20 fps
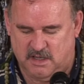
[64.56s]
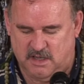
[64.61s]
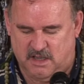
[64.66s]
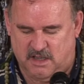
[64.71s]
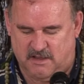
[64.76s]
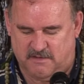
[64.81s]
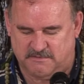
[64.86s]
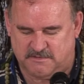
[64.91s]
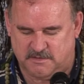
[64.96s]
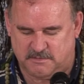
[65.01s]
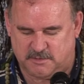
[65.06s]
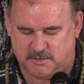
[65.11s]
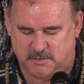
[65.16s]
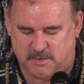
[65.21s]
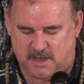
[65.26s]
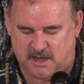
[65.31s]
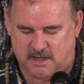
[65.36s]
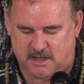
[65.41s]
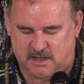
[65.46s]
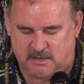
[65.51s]
of
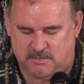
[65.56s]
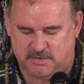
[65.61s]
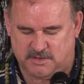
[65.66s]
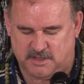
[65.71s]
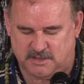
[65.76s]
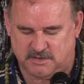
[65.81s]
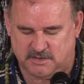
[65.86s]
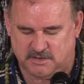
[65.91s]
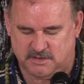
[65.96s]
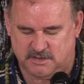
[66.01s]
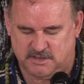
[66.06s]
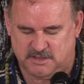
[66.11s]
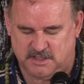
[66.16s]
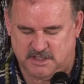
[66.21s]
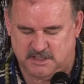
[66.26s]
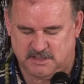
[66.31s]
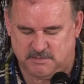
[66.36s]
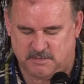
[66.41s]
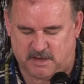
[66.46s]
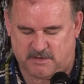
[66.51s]
symptomatic and potential
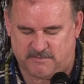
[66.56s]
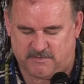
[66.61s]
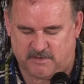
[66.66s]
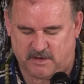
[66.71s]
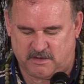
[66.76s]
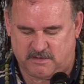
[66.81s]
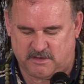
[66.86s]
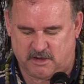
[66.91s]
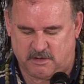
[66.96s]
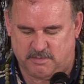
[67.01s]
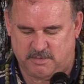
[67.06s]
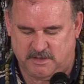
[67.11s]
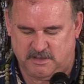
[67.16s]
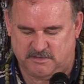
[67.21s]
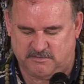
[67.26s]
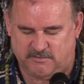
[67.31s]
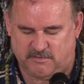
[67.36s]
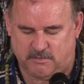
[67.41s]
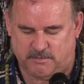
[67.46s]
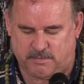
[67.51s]
disease-modifying therapies
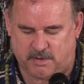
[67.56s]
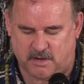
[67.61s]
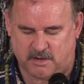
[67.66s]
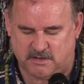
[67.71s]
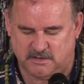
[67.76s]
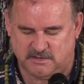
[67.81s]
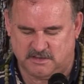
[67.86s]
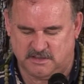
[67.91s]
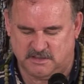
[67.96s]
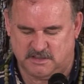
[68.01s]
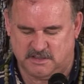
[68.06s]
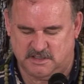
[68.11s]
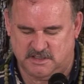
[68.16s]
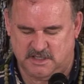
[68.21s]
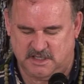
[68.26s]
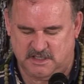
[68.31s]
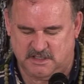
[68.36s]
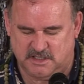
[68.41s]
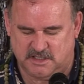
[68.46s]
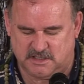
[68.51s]
for Parkinson's
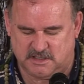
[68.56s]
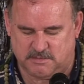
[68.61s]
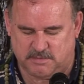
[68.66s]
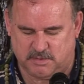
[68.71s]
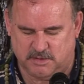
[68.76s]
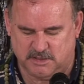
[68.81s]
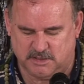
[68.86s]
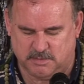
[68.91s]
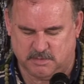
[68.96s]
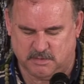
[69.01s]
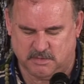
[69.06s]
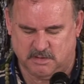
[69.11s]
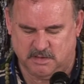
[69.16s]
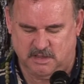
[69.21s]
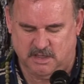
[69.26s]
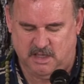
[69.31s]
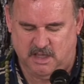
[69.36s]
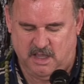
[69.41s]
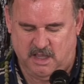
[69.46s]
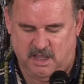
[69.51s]
disease as a principal
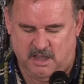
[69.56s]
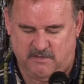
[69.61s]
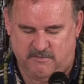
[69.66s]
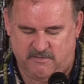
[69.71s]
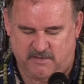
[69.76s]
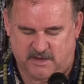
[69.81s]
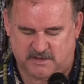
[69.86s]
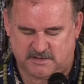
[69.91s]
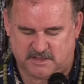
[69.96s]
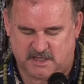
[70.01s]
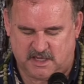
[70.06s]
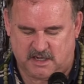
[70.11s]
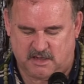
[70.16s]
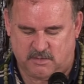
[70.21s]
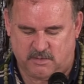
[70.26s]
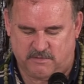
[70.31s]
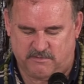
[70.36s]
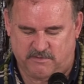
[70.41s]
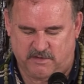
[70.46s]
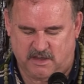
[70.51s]
investigator
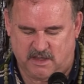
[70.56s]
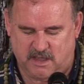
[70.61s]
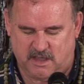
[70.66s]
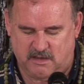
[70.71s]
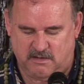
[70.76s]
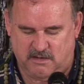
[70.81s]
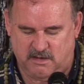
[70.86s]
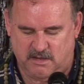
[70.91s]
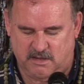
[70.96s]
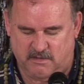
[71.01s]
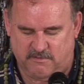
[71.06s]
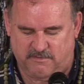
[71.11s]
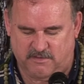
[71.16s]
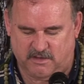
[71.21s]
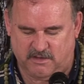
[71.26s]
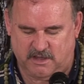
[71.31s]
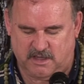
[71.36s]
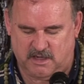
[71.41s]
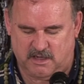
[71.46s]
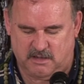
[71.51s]
with the
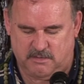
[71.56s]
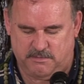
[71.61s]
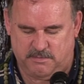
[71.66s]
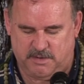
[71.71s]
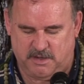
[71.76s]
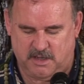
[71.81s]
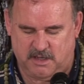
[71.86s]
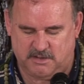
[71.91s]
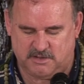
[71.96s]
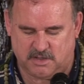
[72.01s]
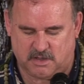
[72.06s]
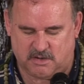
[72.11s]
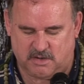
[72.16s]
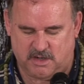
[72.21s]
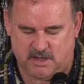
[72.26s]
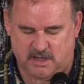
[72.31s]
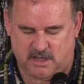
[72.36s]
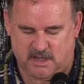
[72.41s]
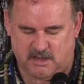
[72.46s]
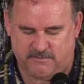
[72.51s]
VA-affiliated
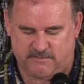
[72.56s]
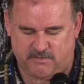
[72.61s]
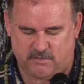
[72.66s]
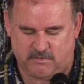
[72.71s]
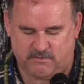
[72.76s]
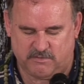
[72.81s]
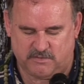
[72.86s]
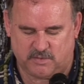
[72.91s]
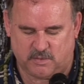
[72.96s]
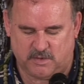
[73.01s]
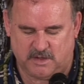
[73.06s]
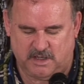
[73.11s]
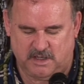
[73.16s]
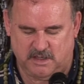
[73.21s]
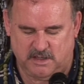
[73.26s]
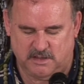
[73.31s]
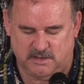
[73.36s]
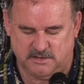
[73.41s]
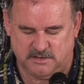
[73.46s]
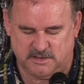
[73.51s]
PHREI for over 20
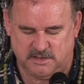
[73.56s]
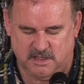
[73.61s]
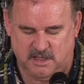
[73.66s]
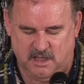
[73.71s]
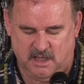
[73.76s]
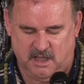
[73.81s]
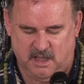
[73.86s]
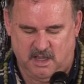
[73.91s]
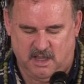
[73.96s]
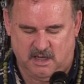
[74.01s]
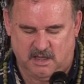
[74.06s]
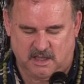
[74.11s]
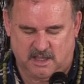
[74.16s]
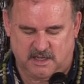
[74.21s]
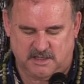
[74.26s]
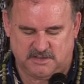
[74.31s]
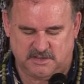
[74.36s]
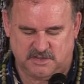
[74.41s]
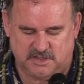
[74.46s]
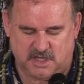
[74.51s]
years.
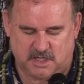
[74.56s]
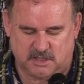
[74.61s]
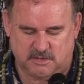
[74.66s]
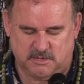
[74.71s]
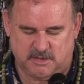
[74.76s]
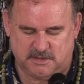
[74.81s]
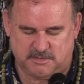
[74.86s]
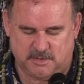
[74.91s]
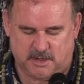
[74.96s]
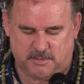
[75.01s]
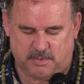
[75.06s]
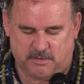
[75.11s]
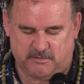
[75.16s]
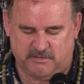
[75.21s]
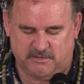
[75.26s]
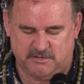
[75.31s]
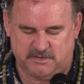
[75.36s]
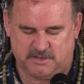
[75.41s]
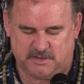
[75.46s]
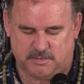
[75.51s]
Ladies and gentlemen, it is my
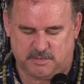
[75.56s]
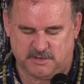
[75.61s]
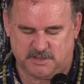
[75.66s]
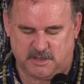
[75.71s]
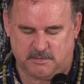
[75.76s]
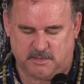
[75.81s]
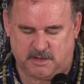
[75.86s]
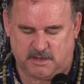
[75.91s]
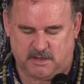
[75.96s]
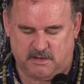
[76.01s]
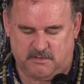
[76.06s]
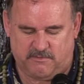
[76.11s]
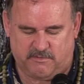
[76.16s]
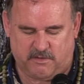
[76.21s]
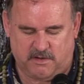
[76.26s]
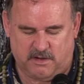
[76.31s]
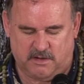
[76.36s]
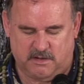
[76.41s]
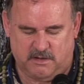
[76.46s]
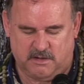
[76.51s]
privilege to present my good
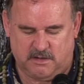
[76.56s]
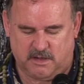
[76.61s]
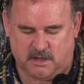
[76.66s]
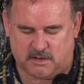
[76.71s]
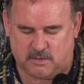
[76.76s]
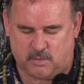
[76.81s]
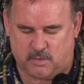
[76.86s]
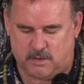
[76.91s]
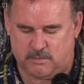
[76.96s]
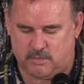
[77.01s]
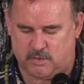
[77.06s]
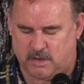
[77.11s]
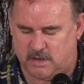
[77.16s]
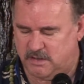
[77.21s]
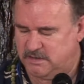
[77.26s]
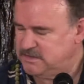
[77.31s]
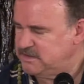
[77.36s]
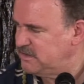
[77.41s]
friend, Dr. Webb Ross.